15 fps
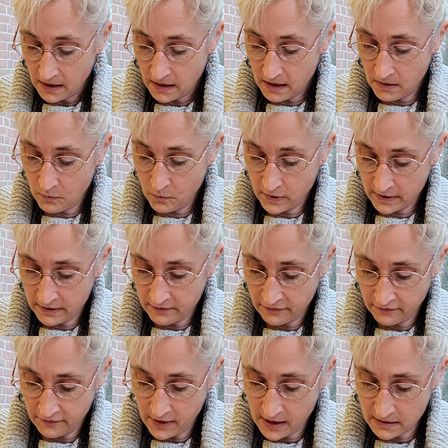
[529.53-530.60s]
and one in the
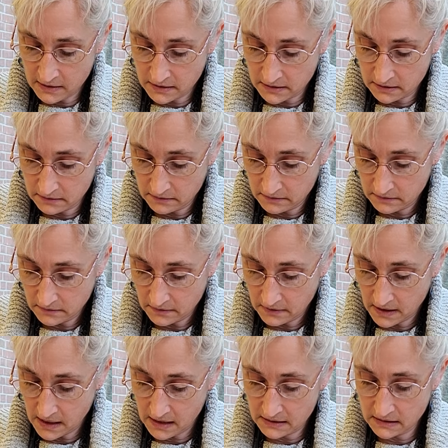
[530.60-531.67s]
front.
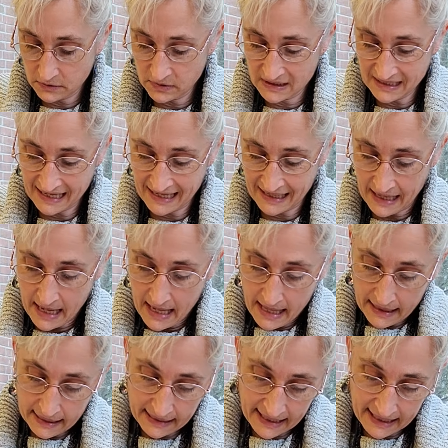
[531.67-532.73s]
Okay, so he's like
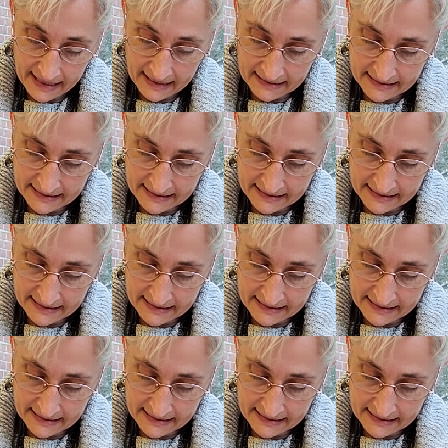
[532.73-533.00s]
laying